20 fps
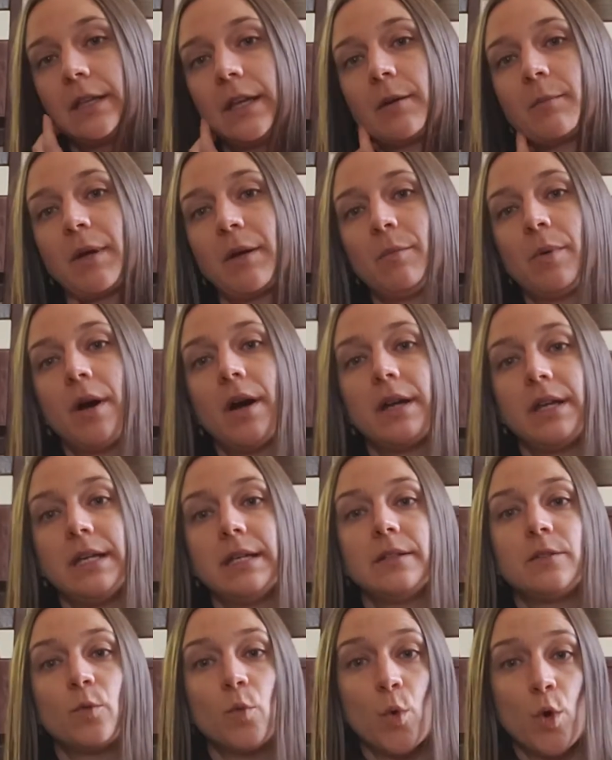like my body
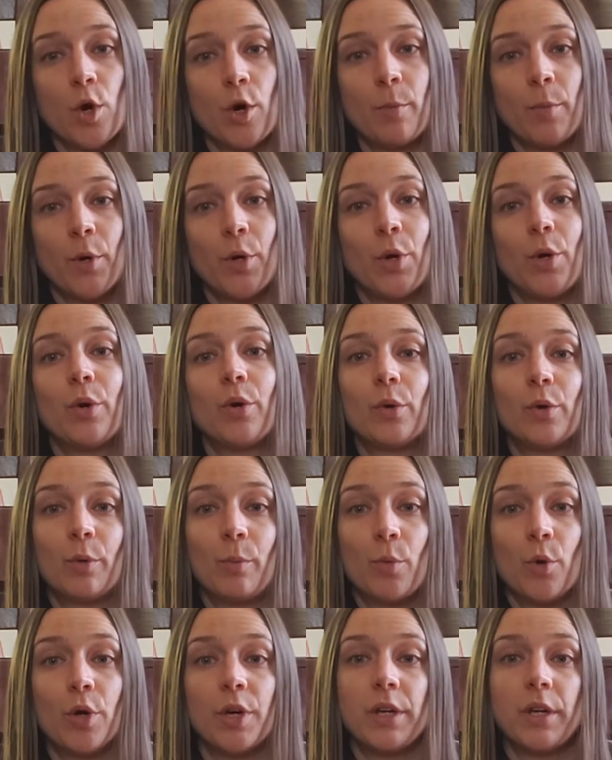is warmer or
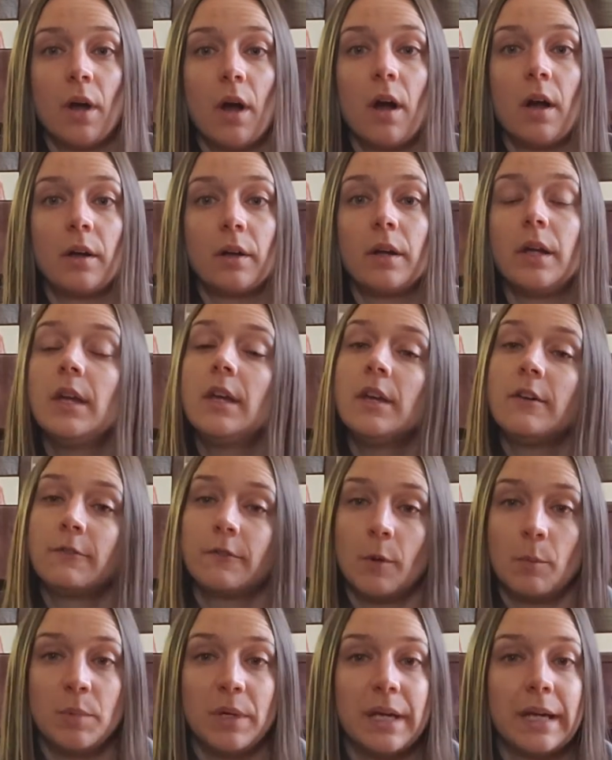more yang
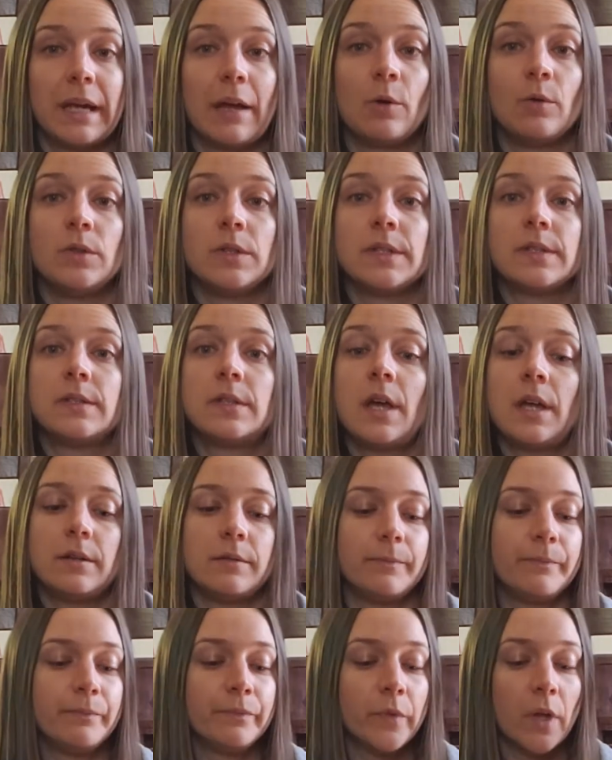from being out in the
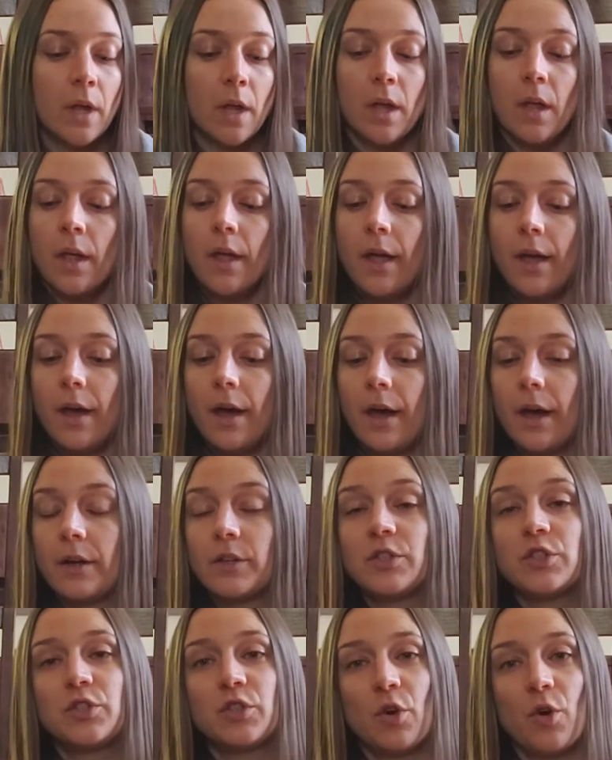sun.
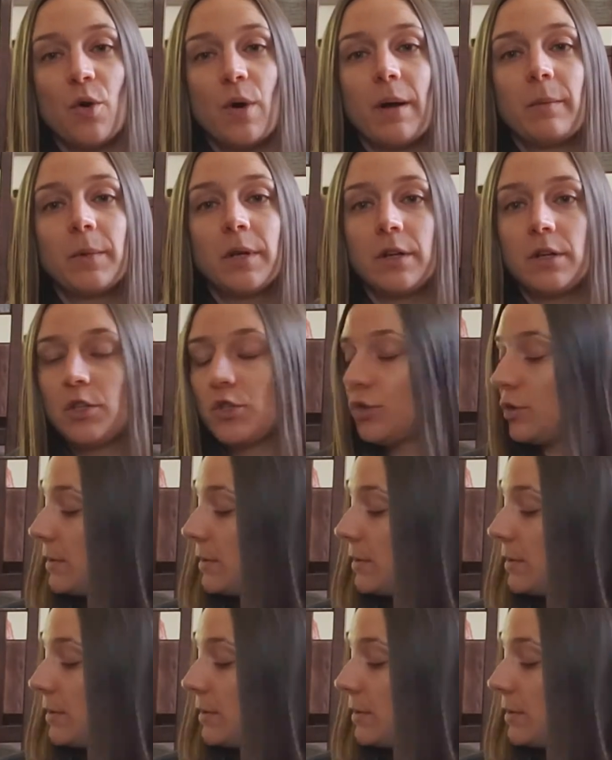So I'm going to